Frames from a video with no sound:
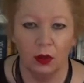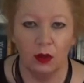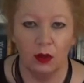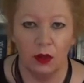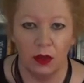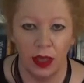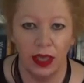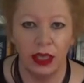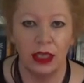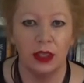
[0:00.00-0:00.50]

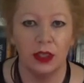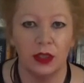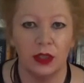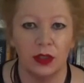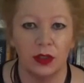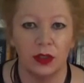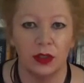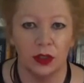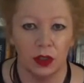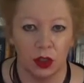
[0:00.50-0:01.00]
these
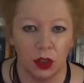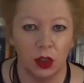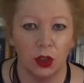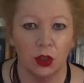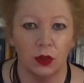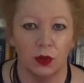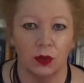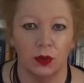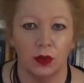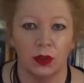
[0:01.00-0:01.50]

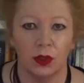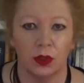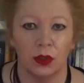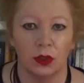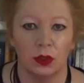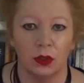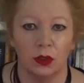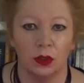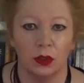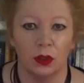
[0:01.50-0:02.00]
students
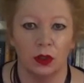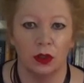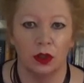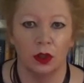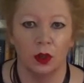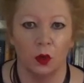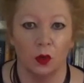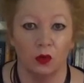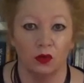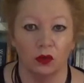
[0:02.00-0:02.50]

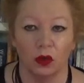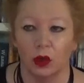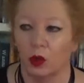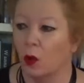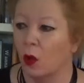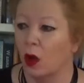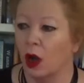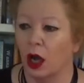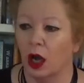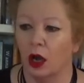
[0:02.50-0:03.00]

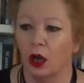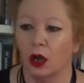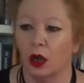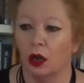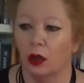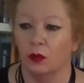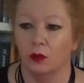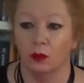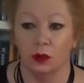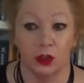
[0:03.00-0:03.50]
require
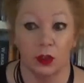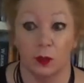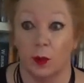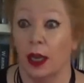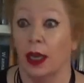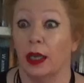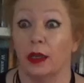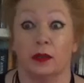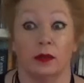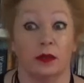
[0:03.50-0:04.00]

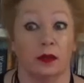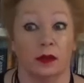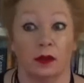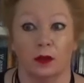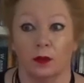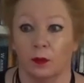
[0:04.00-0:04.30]
respect,